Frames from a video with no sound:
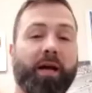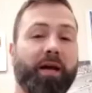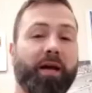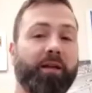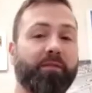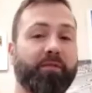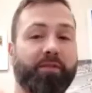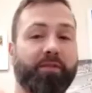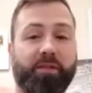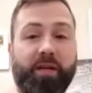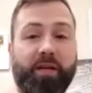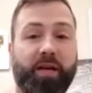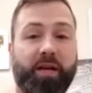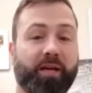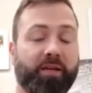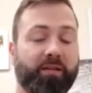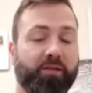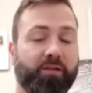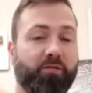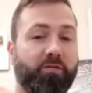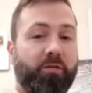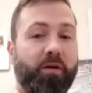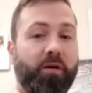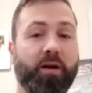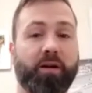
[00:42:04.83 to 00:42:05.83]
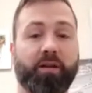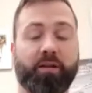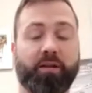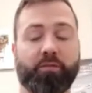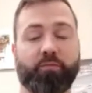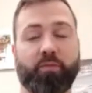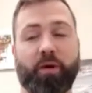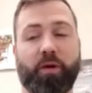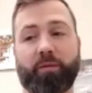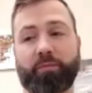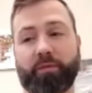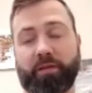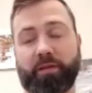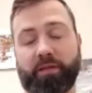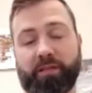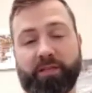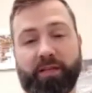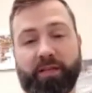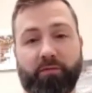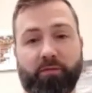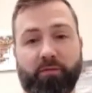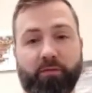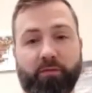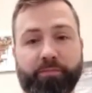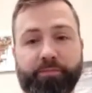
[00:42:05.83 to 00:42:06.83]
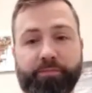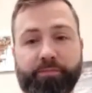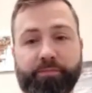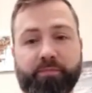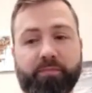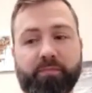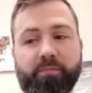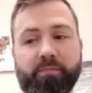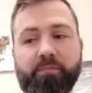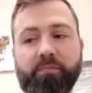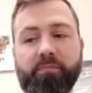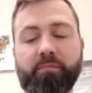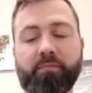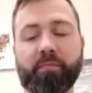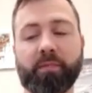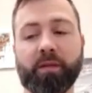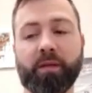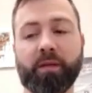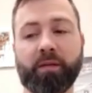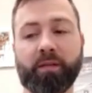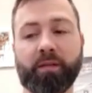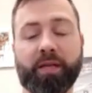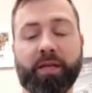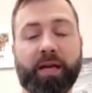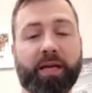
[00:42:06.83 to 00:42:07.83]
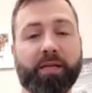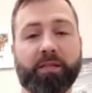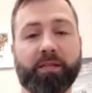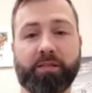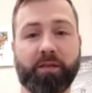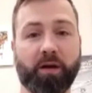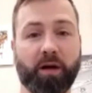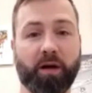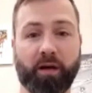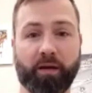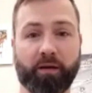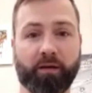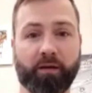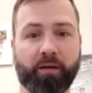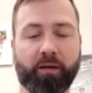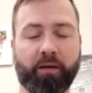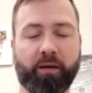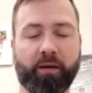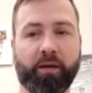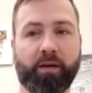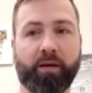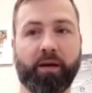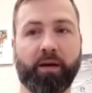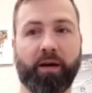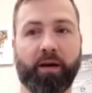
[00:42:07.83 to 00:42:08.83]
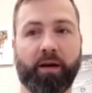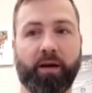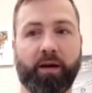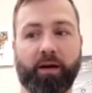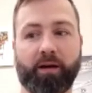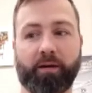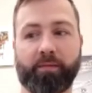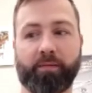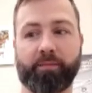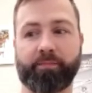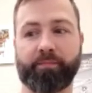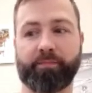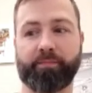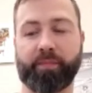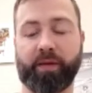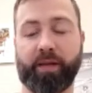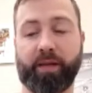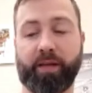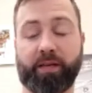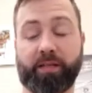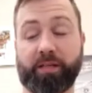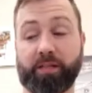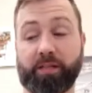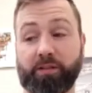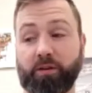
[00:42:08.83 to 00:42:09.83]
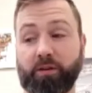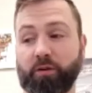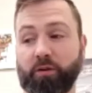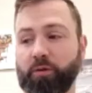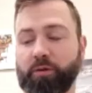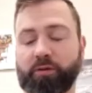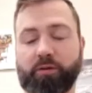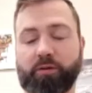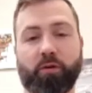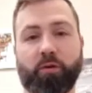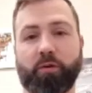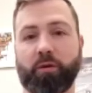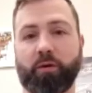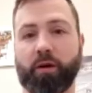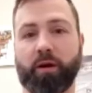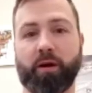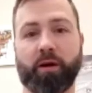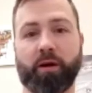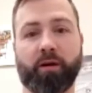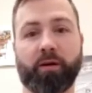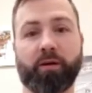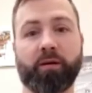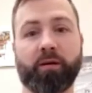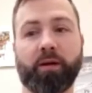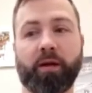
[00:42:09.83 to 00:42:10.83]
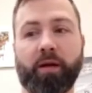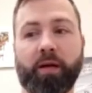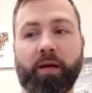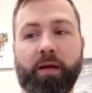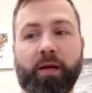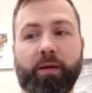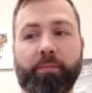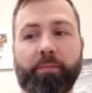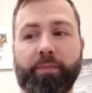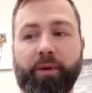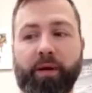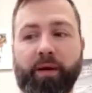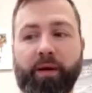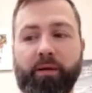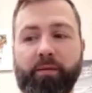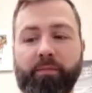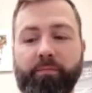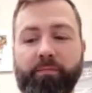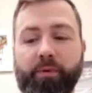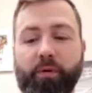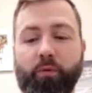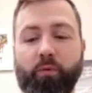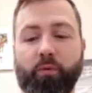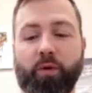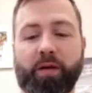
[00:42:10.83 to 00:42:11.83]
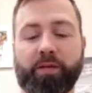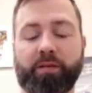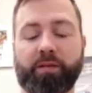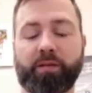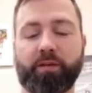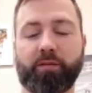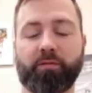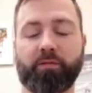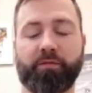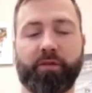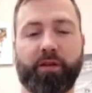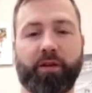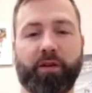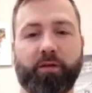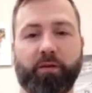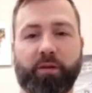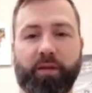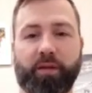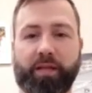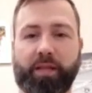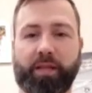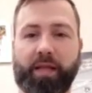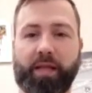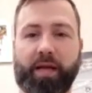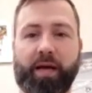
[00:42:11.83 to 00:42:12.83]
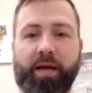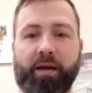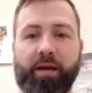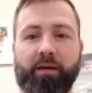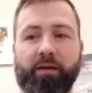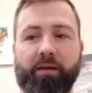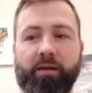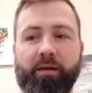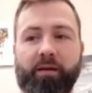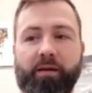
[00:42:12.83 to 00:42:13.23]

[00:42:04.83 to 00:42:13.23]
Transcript: out of his neck. His is probably severed. The guy's done um, and he doesn't know what's going on. But but watching a video like that